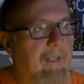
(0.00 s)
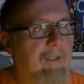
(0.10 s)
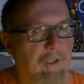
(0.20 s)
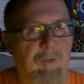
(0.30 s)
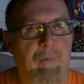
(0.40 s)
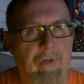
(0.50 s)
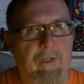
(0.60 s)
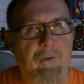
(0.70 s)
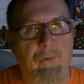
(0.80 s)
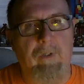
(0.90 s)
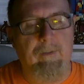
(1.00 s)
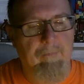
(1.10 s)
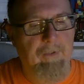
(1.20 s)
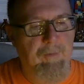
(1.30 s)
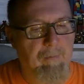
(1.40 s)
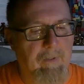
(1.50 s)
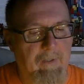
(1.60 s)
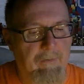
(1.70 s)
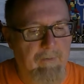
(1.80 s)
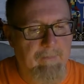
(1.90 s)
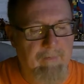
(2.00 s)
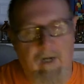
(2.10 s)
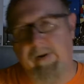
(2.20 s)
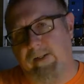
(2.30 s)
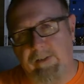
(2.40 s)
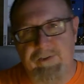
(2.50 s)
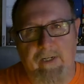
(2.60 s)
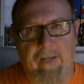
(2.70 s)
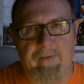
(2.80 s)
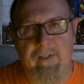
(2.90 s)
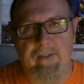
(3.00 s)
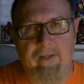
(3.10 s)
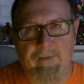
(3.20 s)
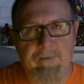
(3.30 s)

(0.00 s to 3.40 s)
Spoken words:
Looks pretty cool. Looks pretty cool. All right, let's check out the details.